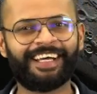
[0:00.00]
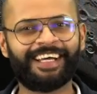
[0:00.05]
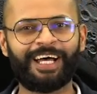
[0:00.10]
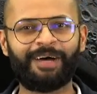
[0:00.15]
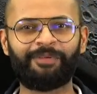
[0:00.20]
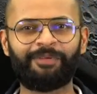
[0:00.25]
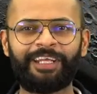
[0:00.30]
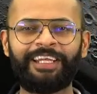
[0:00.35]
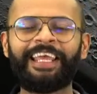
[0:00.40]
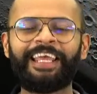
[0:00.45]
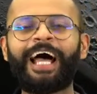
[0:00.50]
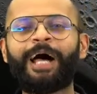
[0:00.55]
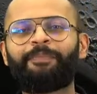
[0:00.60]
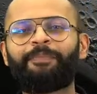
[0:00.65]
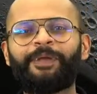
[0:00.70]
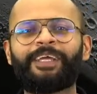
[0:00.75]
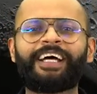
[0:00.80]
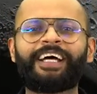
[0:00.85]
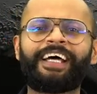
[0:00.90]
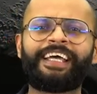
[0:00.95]
I'm really
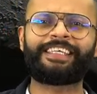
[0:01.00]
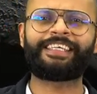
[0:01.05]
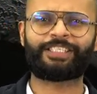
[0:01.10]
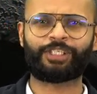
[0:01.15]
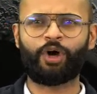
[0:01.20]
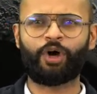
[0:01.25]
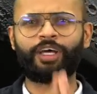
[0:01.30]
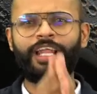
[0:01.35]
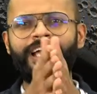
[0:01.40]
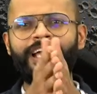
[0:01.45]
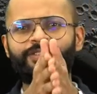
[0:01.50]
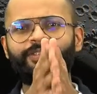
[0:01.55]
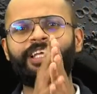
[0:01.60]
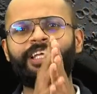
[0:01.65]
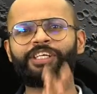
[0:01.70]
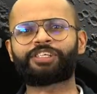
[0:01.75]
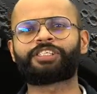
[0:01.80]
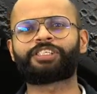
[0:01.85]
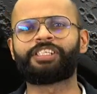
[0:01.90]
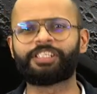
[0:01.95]
happy, guys.
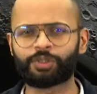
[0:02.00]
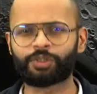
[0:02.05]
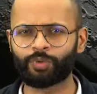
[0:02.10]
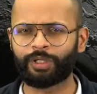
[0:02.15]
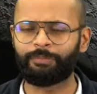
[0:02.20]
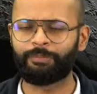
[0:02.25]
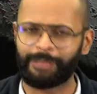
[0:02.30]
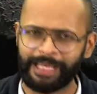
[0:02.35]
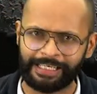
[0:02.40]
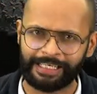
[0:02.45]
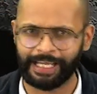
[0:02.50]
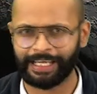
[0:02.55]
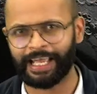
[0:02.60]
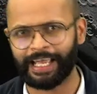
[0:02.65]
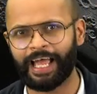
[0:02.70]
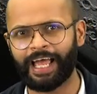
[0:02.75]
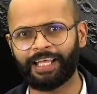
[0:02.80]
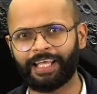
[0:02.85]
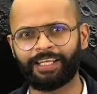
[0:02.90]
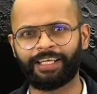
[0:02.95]
Congratulations. We'll meet
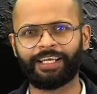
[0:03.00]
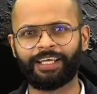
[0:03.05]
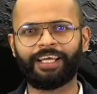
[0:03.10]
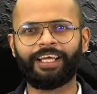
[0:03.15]
again.